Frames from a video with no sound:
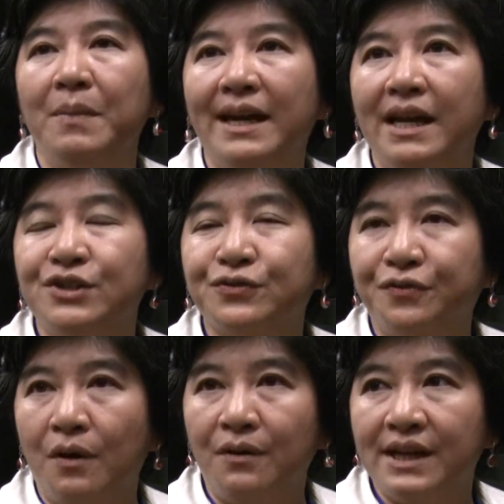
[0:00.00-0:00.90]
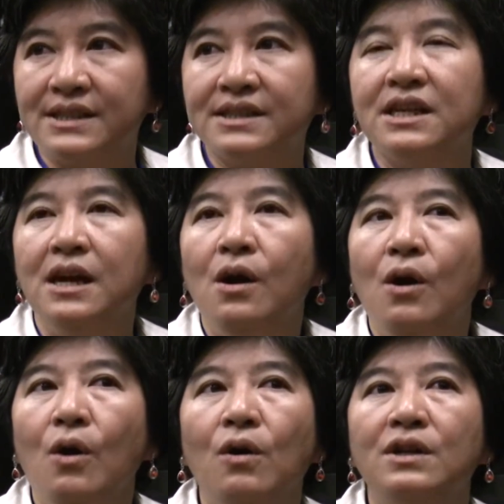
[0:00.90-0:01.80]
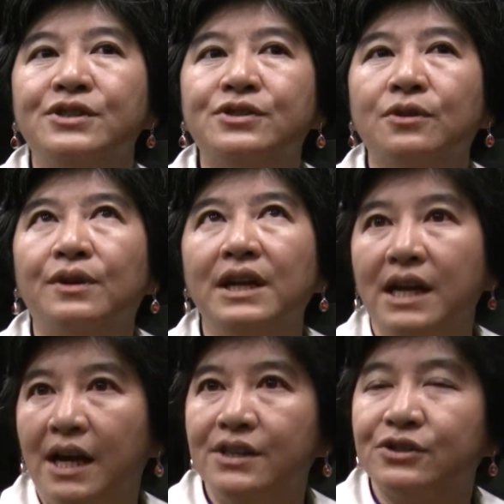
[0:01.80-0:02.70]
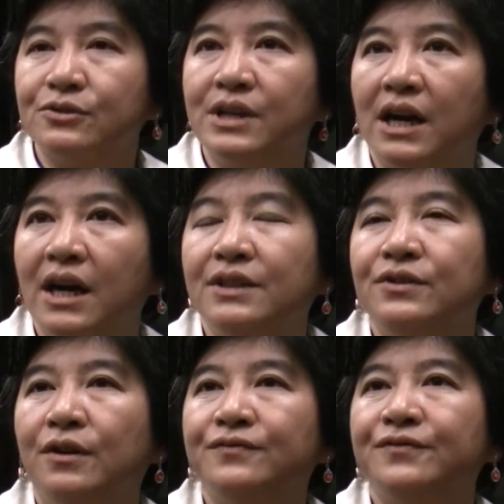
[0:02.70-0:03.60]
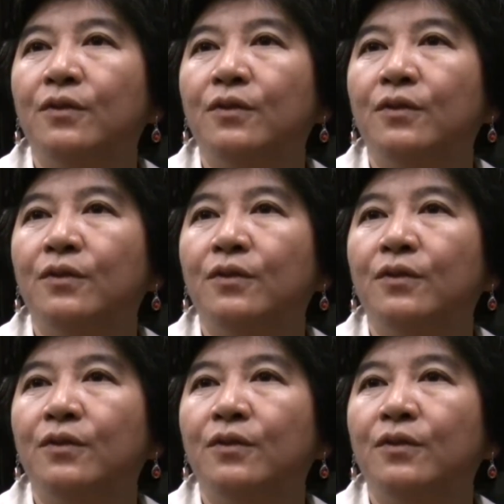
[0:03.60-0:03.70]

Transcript: manage forests also relates to the kind of,